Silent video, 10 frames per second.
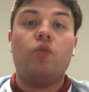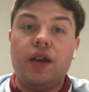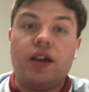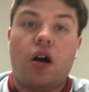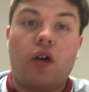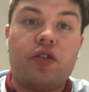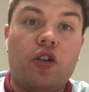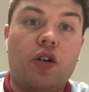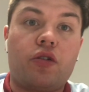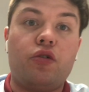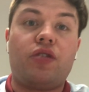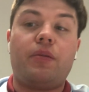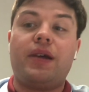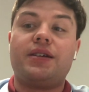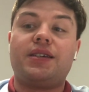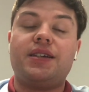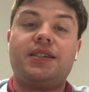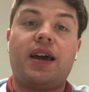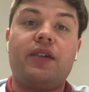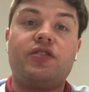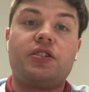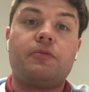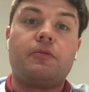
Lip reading: we got off the hook through Fabianski's saves.